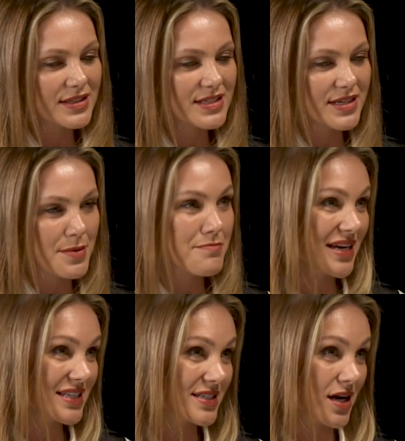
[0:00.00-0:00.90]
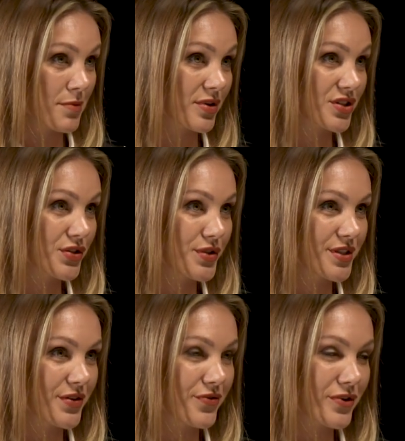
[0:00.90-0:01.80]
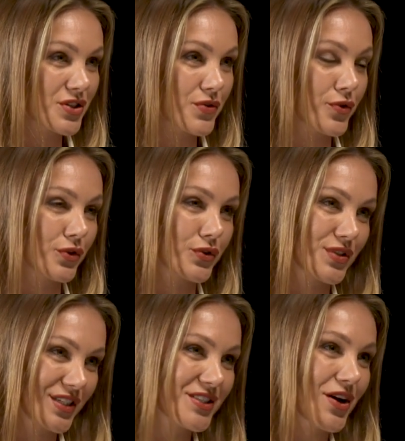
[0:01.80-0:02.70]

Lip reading: this amazing opportunity, first of all, to sit